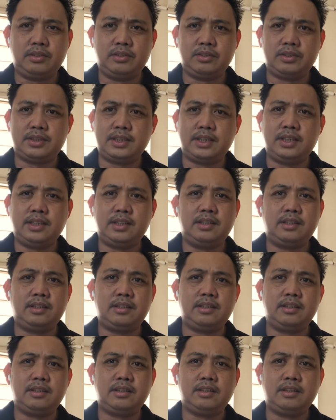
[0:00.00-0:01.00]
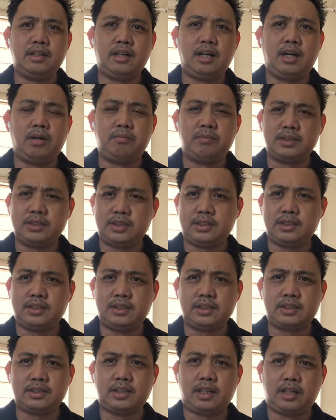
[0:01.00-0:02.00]
you see how much is
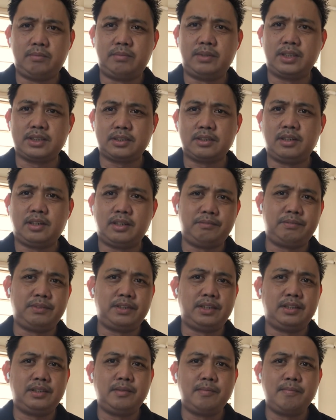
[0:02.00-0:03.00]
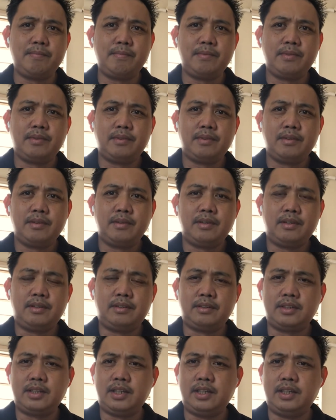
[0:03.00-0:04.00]
the Starbucks coffee.
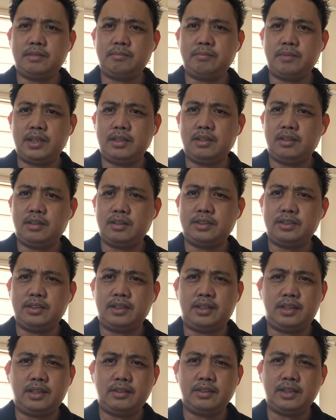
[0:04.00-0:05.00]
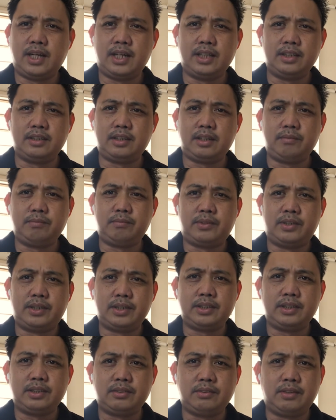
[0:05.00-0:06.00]
Okay, it may cost you around
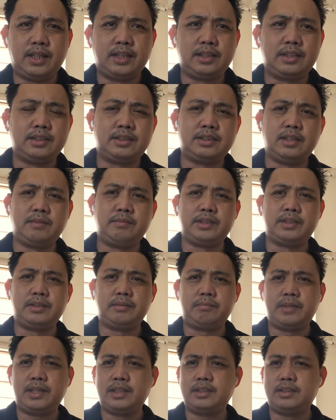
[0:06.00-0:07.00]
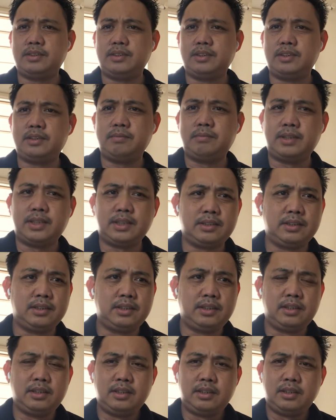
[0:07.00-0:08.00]
140 to 170 pesos, but
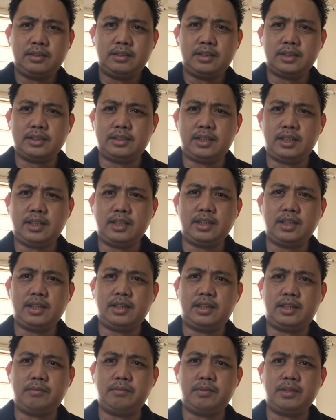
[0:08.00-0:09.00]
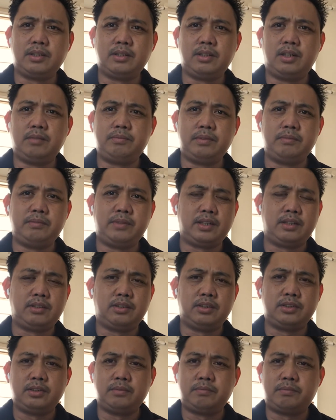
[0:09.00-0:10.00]
just drinking a Herbal coffee may
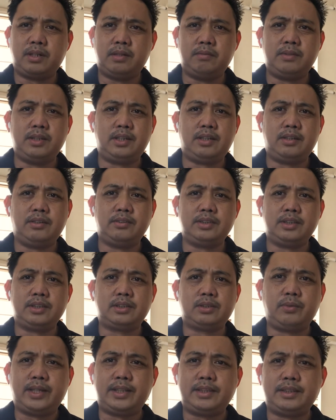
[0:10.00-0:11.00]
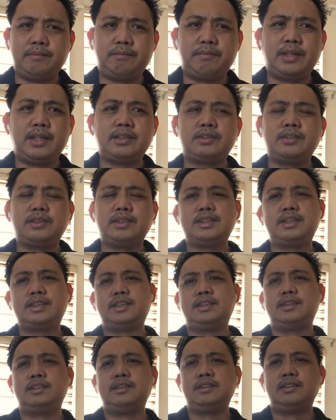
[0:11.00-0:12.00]
cost you probably around just 20 pesos.
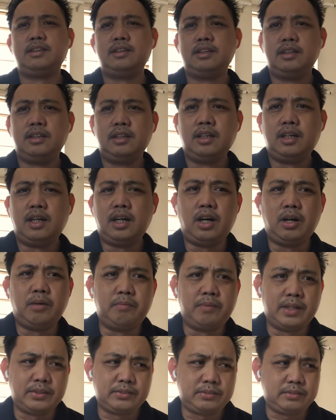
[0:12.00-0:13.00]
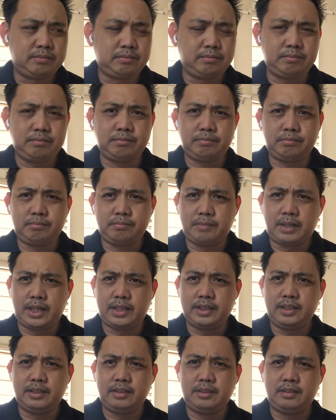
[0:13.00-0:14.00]
How about
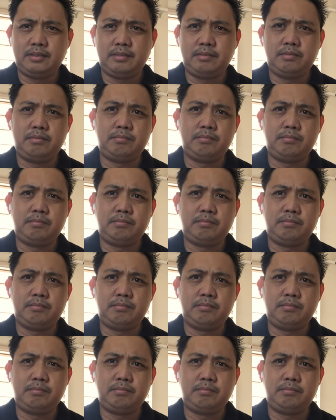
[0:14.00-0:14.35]
buying